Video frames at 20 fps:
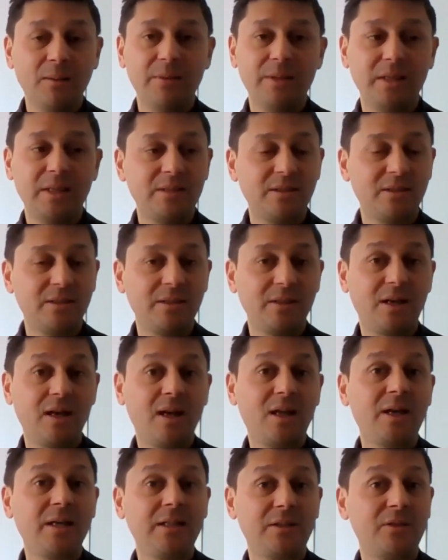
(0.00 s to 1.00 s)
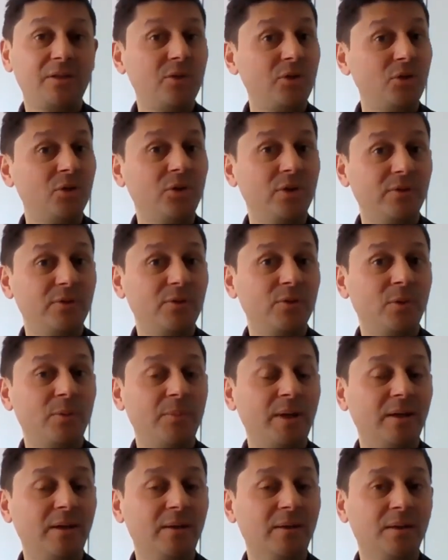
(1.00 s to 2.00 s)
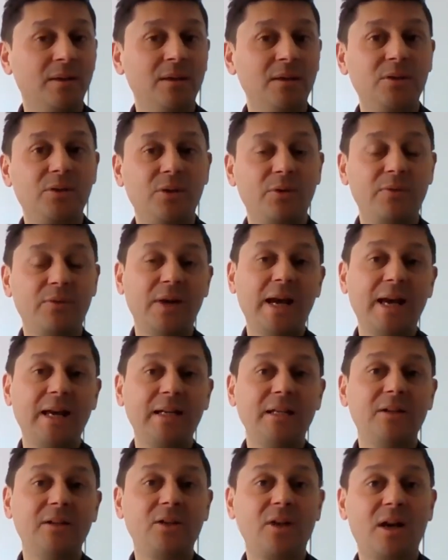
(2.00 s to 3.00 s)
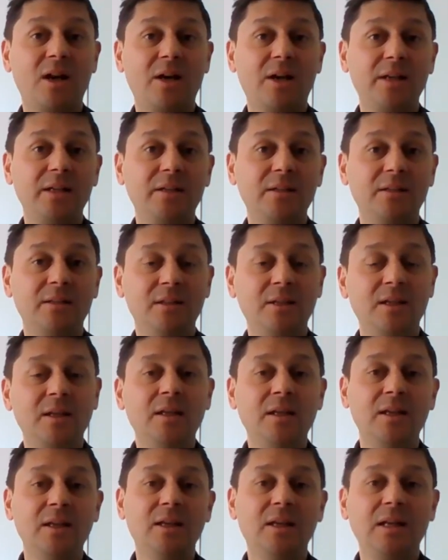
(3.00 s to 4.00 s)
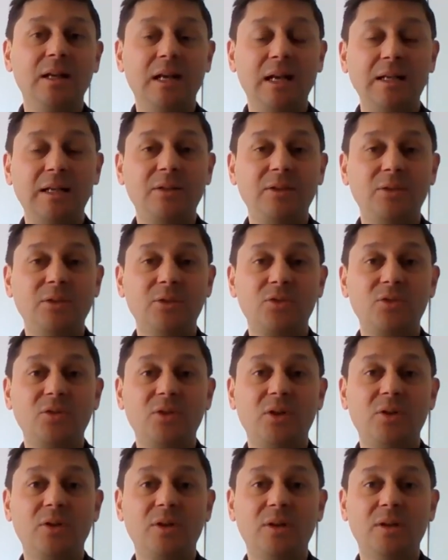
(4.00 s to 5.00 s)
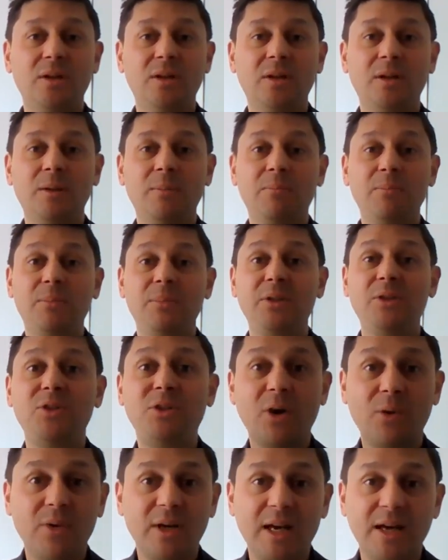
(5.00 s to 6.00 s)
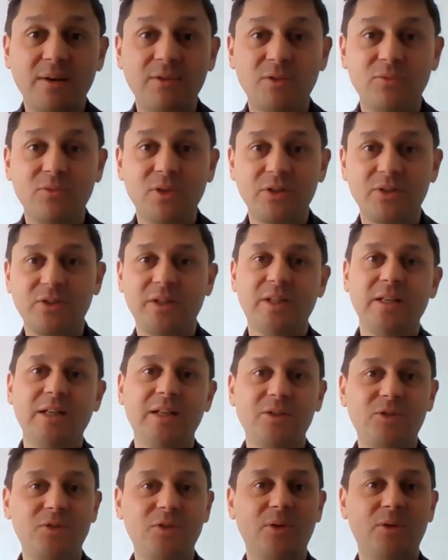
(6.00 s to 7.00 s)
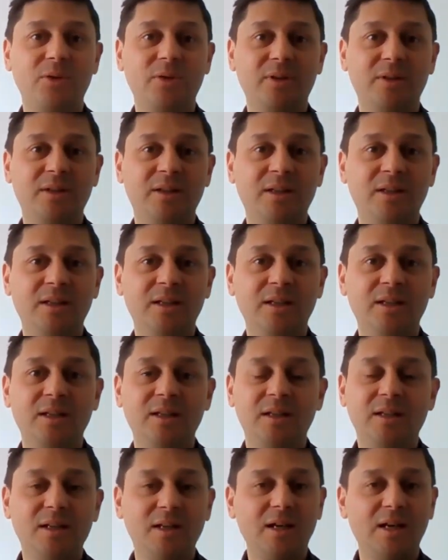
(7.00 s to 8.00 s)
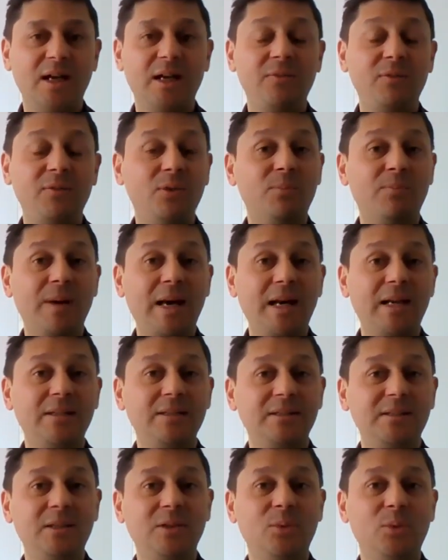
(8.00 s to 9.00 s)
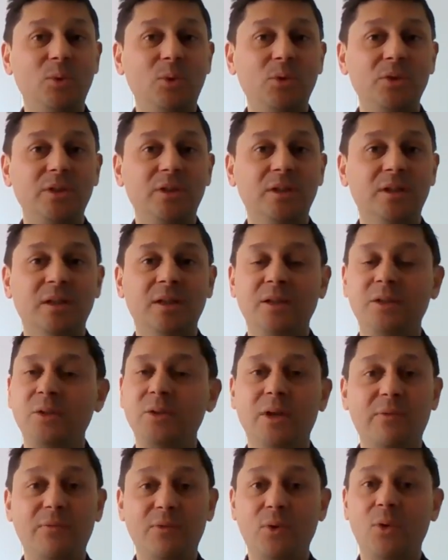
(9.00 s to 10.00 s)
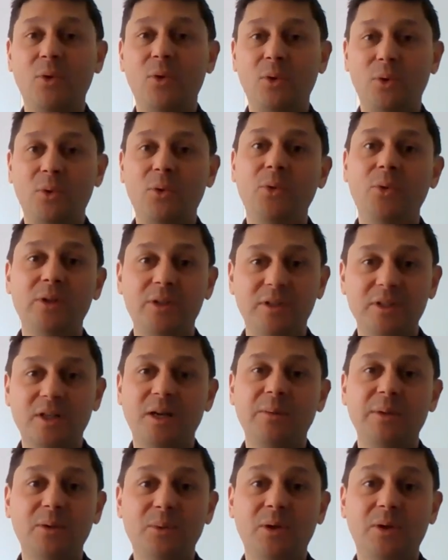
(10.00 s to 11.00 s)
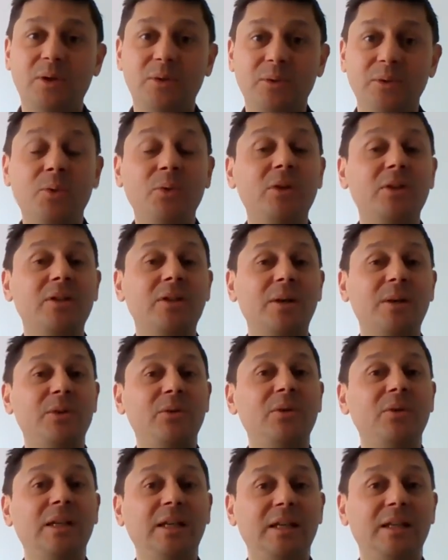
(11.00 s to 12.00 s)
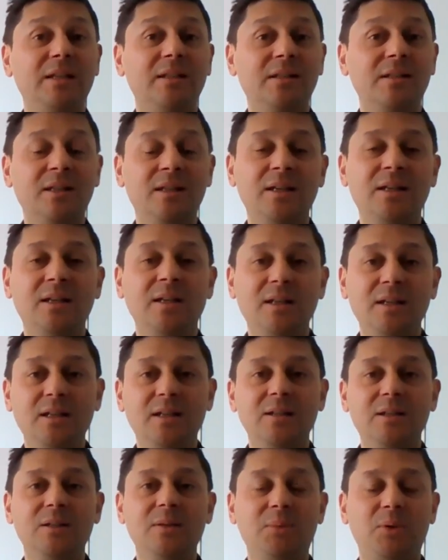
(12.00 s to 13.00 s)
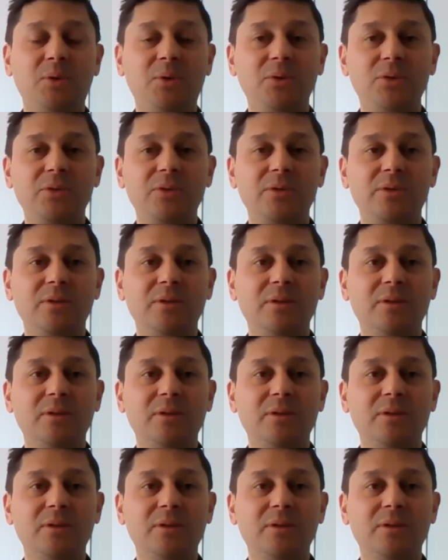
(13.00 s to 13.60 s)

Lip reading: The glide is the joy of swimming. So if you're adding a glide, lengthen your stroke, you don't have to rush to the next stroke. And if you're balanced in the water, you have all the time in the world, all the time that you need to pause,